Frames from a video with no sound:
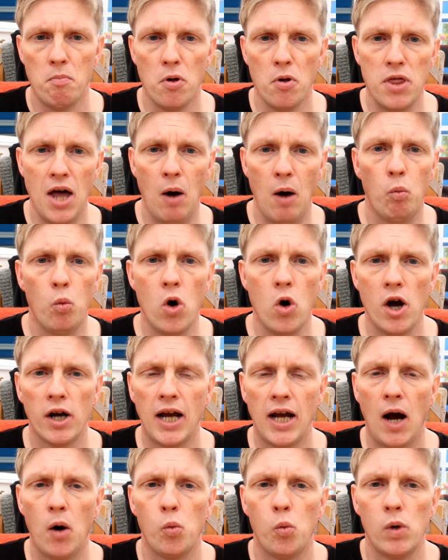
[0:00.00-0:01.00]
But that
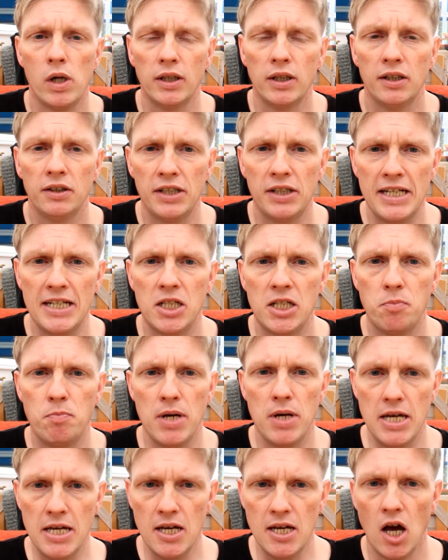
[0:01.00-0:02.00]
workout will at least
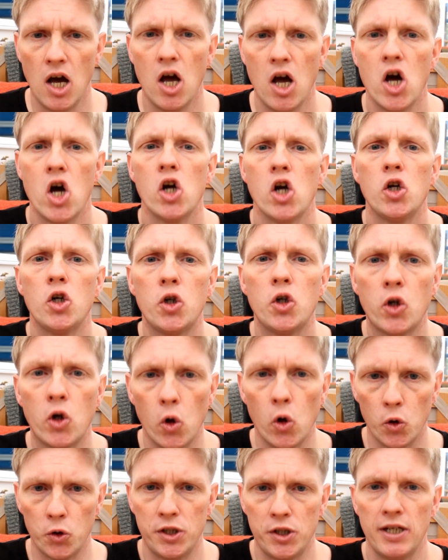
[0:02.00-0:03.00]
be
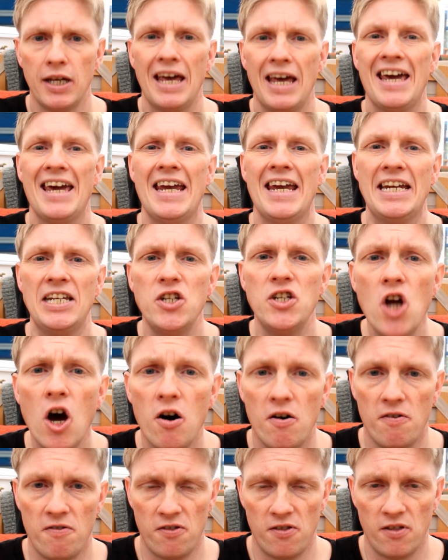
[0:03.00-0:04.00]
good
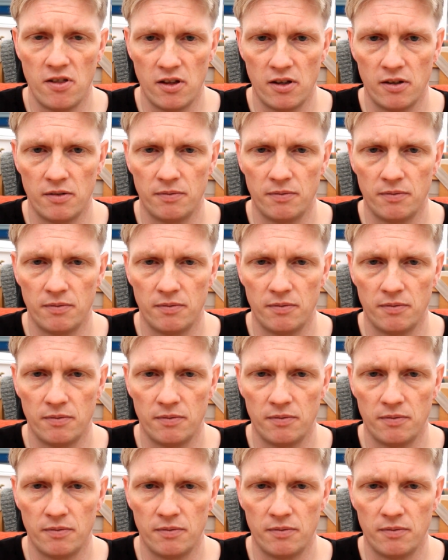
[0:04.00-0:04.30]
enough.